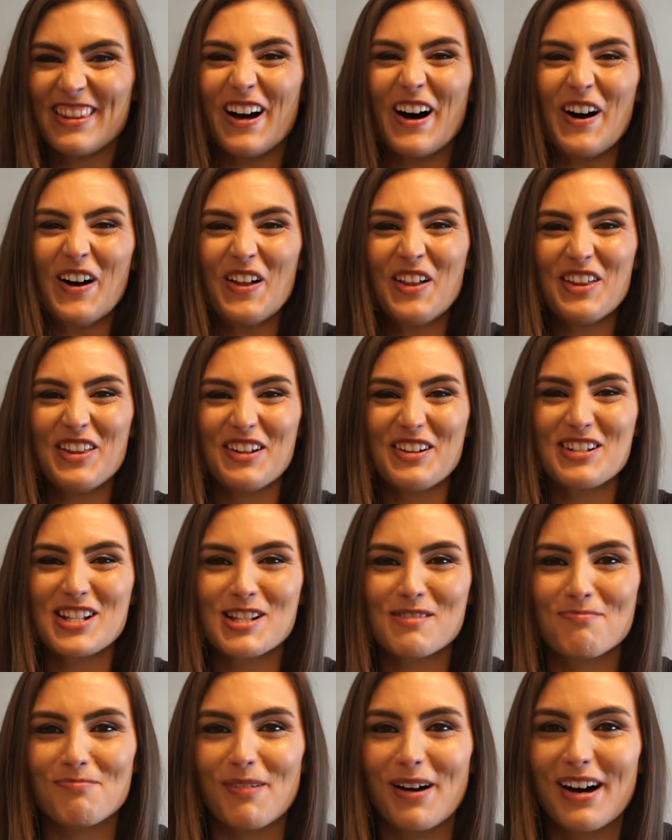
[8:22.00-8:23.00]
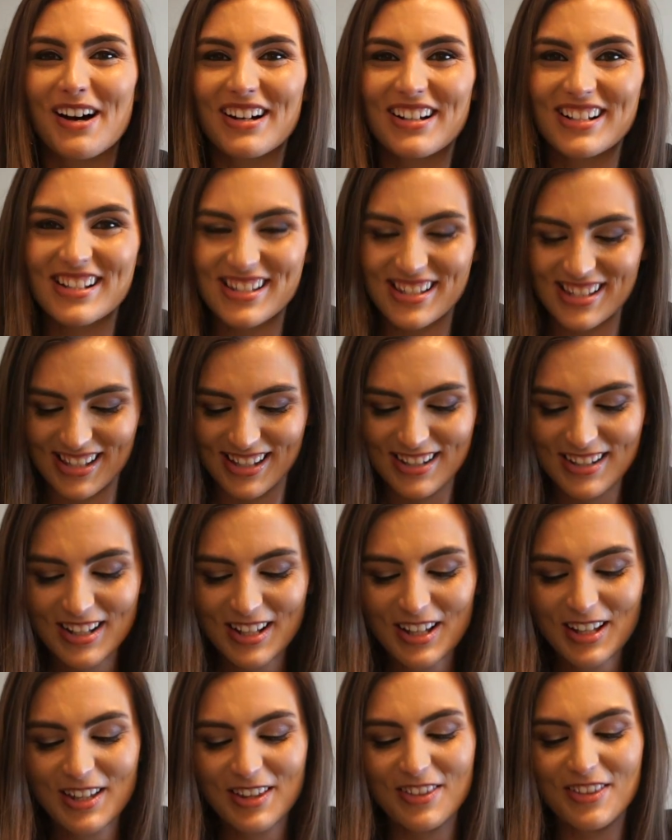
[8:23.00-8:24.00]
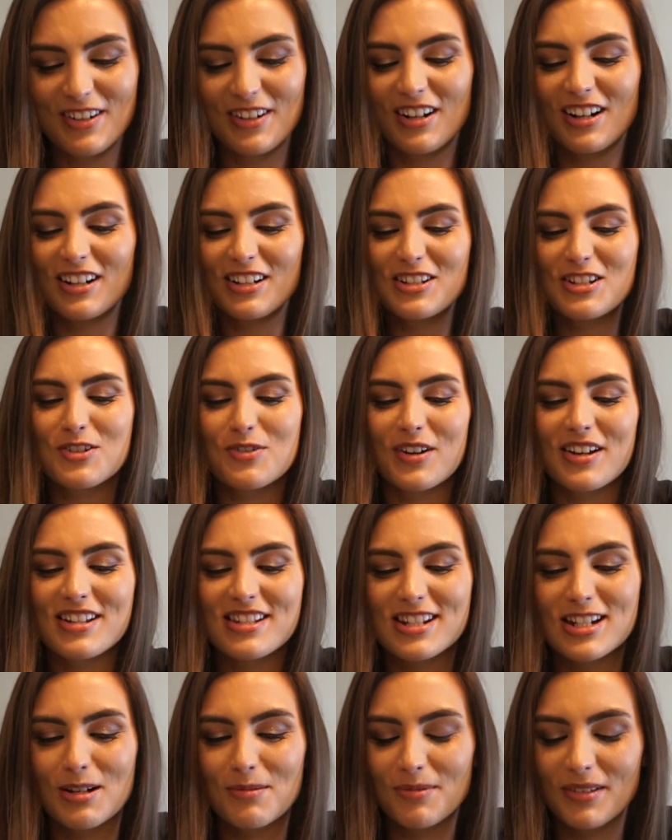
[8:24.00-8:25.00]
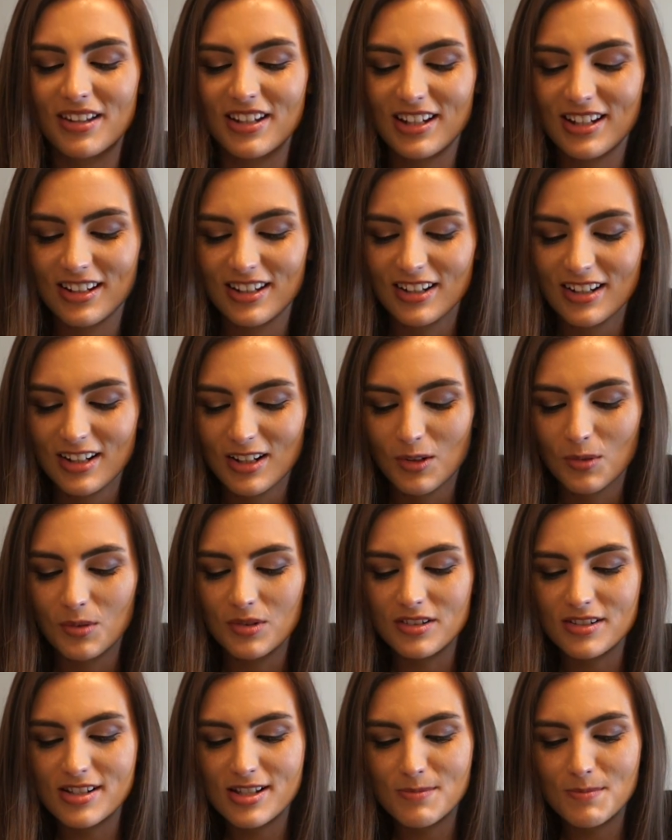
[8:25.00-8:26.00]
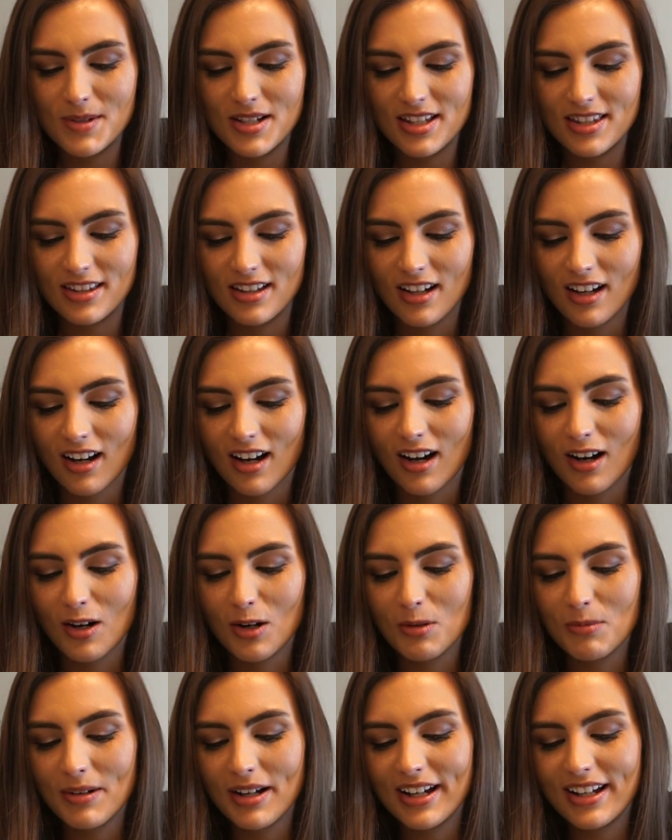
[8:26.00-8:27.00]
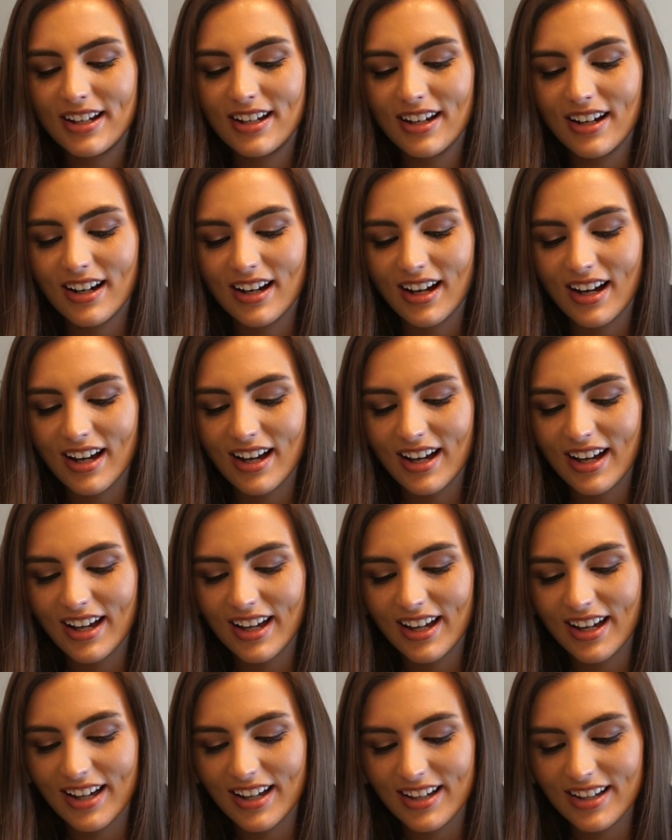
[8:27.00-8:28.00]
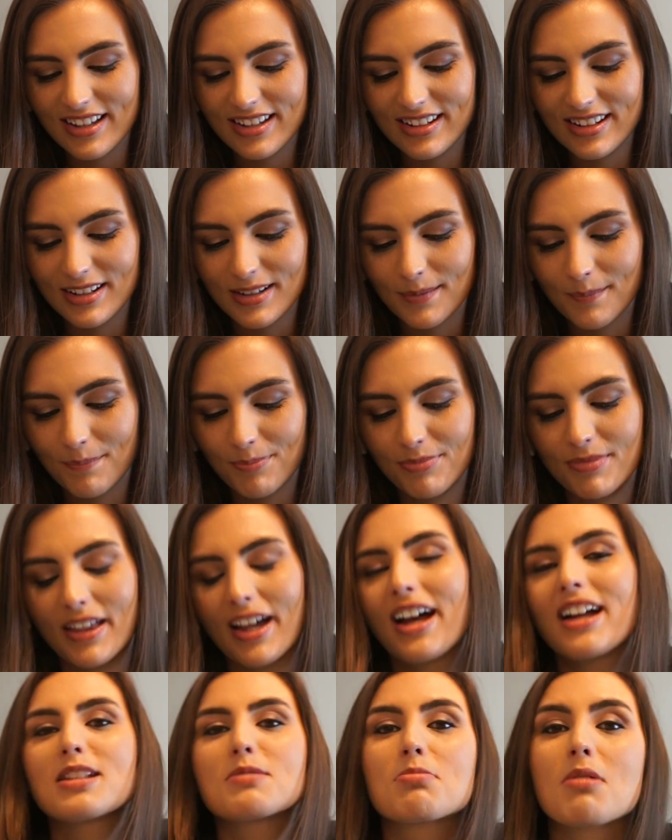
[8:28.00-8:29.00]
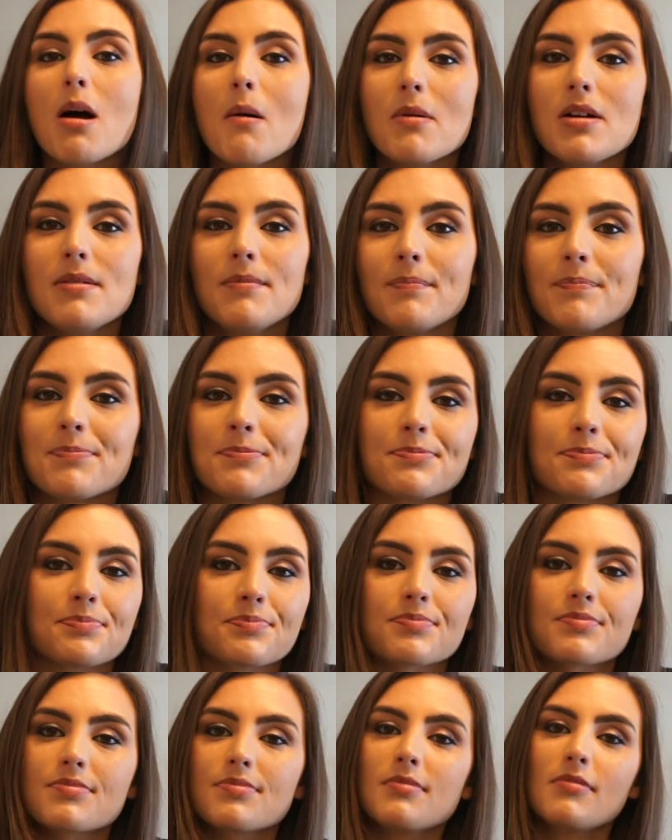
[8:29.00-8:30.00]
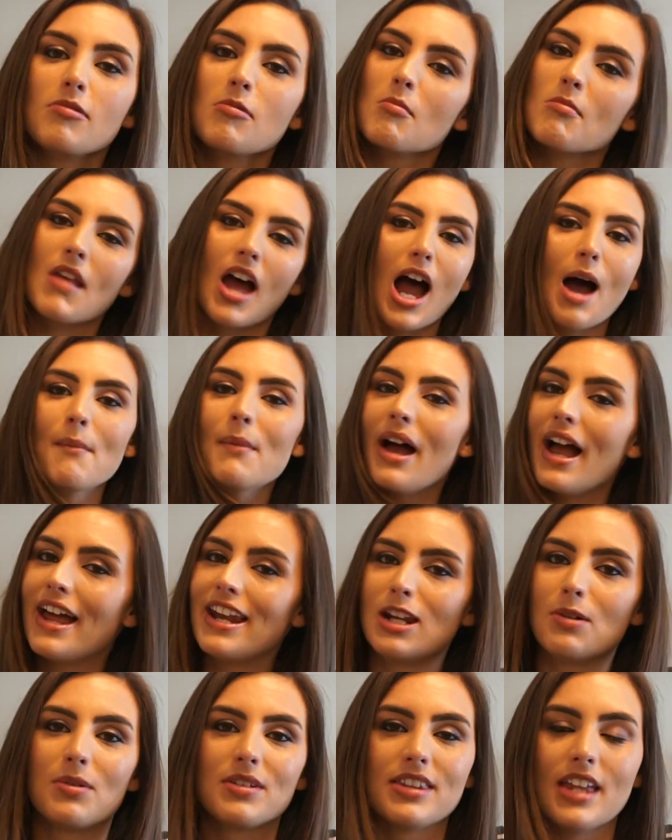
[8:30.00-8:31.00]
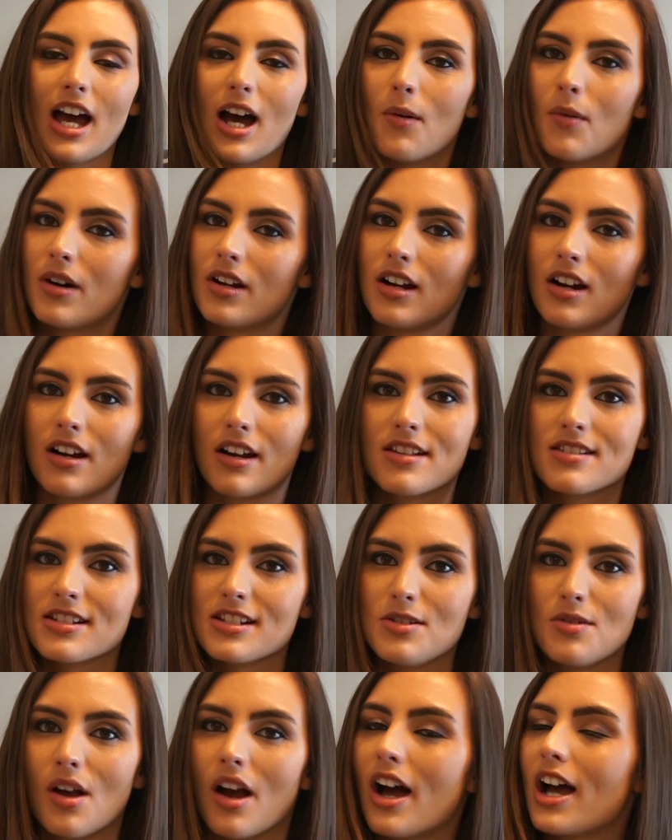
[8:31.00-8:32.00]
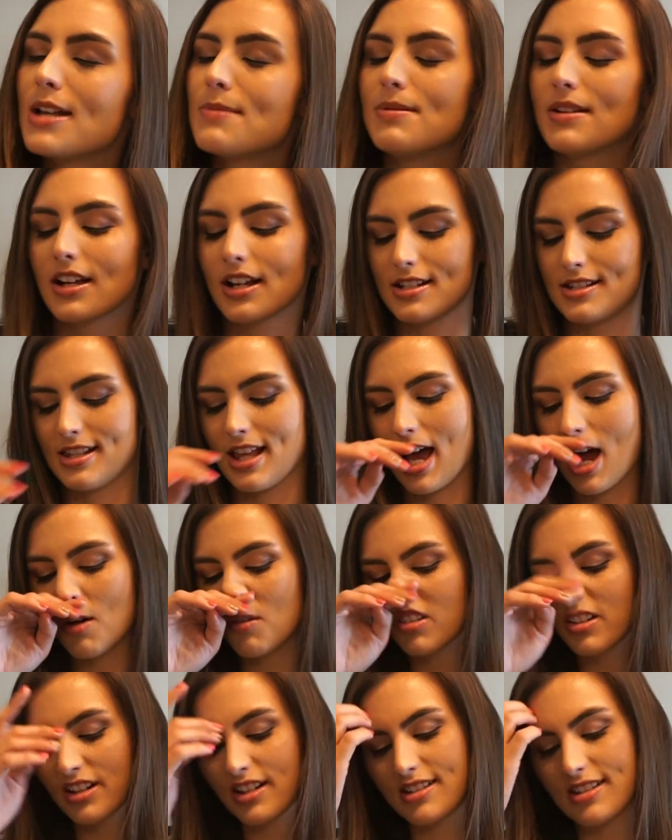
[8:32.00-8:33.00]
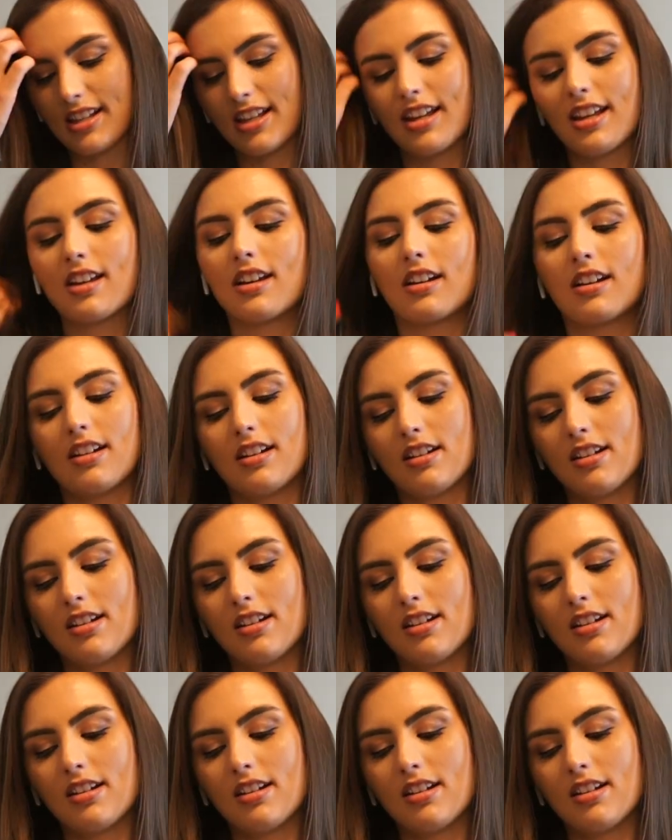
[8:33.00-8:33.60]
All those pugs, they're all dressed up like Will Smith. Oh my god. That's probably, I'm gonna end it with that one, honestly, you guys, because that one is like